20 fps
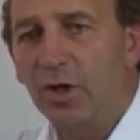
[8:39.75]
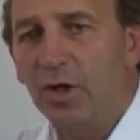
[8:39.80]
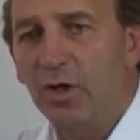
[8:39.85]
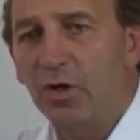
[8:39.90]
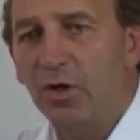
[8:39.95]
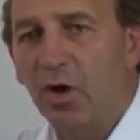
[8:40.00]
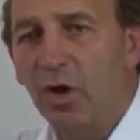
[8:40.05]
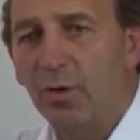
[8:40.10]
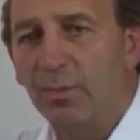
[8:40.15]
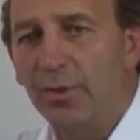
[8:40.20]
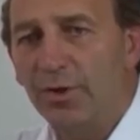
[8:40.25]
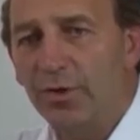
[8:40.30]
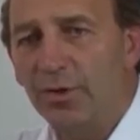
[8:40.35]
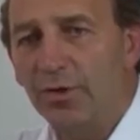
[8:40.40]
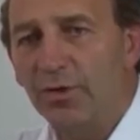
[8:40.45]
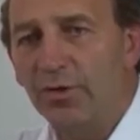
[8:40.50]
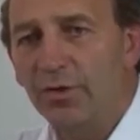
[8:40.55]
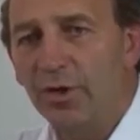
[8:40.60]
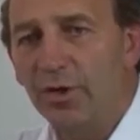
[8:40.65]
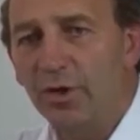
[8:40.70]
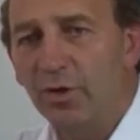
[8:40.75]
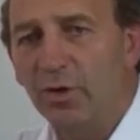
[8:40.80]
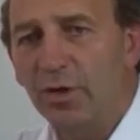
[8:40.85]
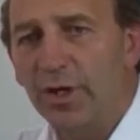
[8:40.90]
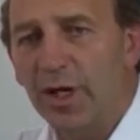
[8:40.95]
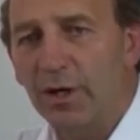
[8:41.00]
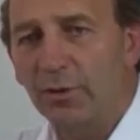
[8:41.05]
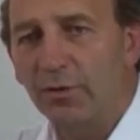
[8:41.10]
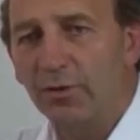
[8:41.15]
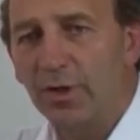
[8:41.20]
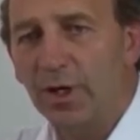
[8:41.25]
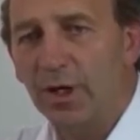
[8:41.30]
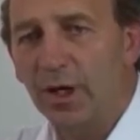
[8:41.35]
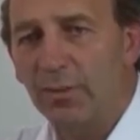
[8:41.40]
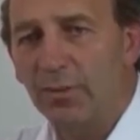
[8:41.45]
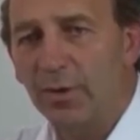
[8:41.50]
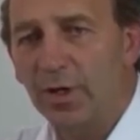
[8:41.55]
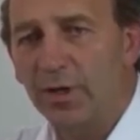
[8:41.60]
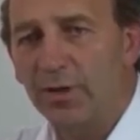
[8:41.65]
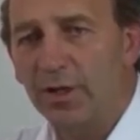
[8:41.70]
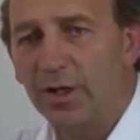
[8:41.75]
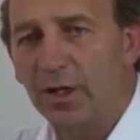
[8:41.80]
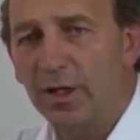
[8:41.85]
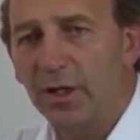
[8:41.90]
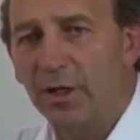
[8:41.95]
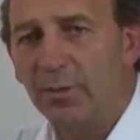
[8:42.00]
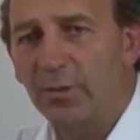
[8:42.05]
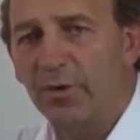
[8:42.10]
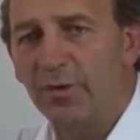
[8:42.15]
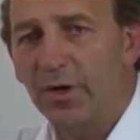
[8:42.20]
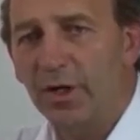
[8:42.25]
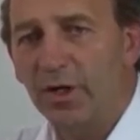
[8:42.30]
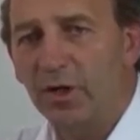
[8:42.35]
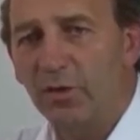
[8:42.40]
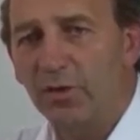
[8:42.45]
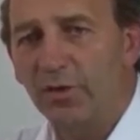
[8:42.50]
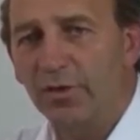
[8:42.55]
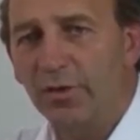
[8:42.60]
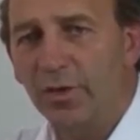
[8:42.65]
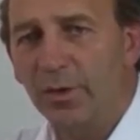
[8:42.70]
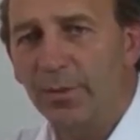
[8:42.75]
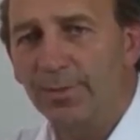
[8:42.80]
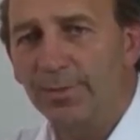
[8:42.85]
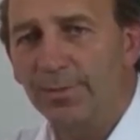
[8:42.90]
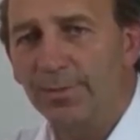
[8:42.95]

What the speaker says: competence and a good outcome, and I think it can be very useful.